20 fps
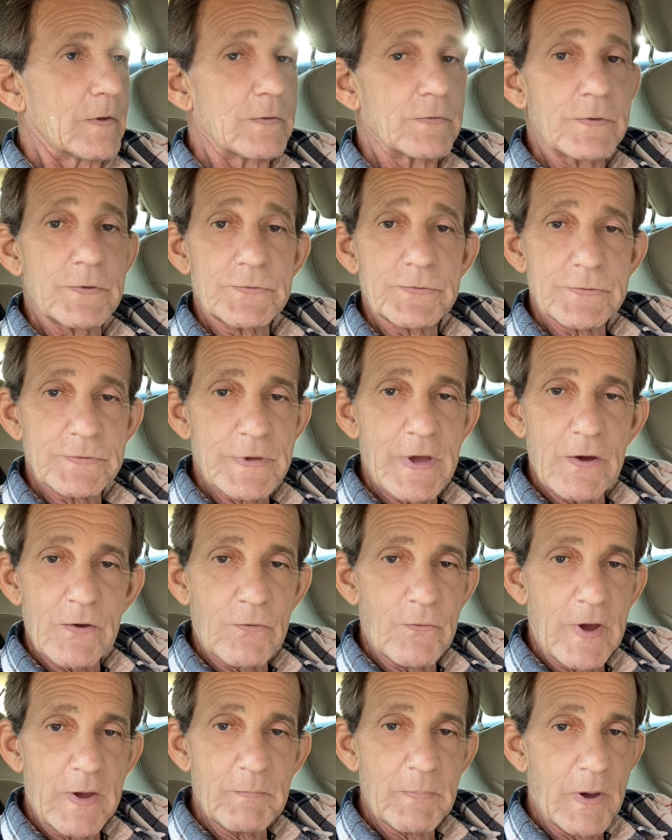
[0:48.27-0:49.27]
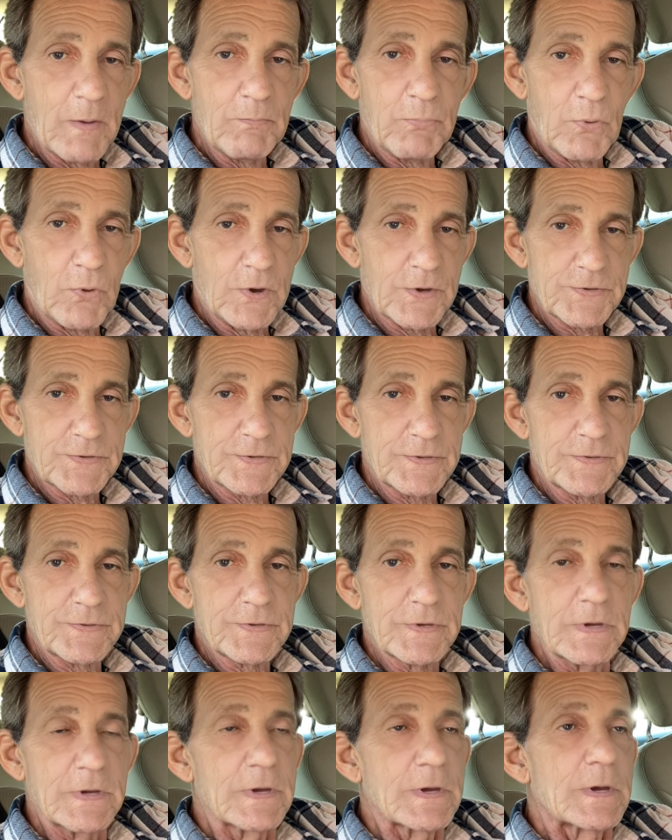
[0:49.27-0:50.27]
This is how great my boss is.
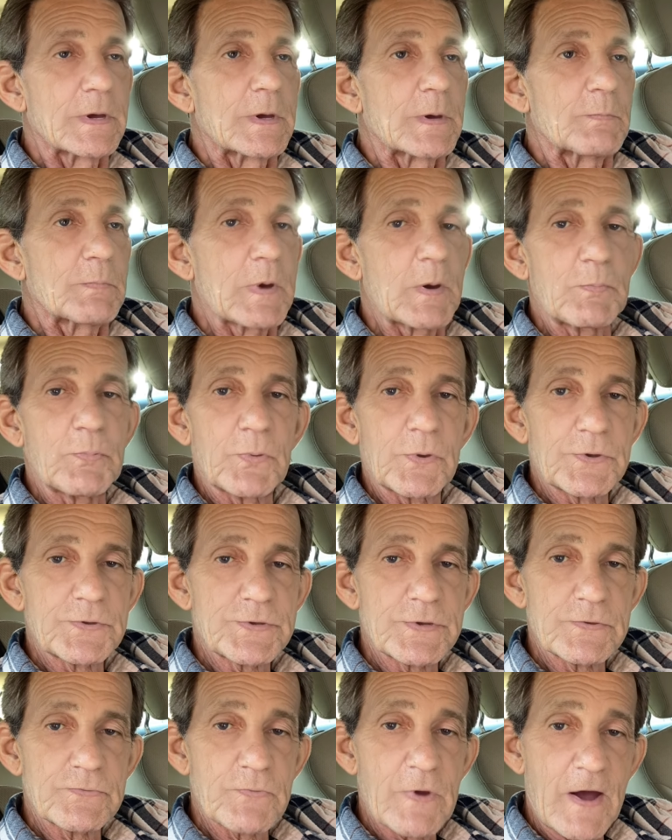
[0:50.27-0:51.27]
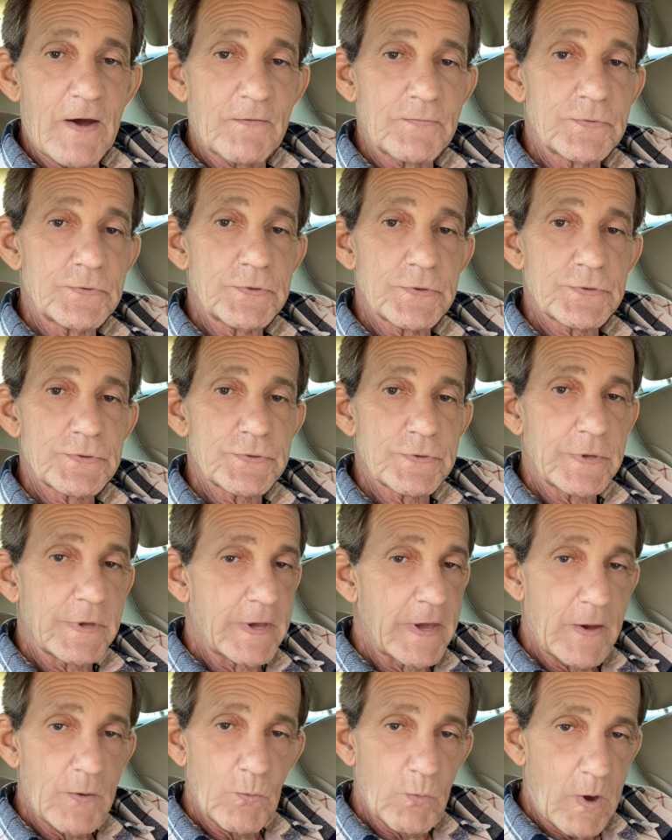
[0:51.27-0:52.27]
My boss says, Ralph, just
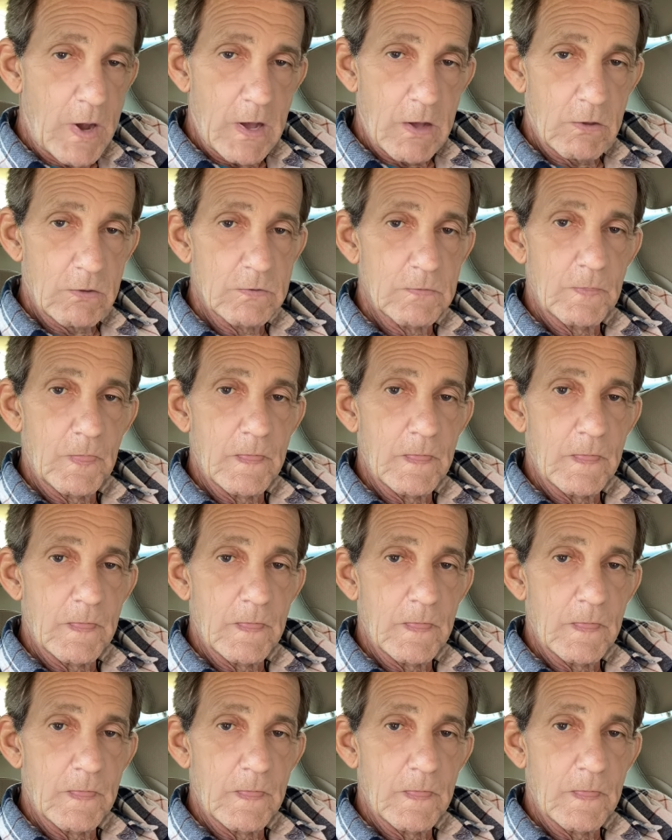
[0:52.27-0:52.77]
get well.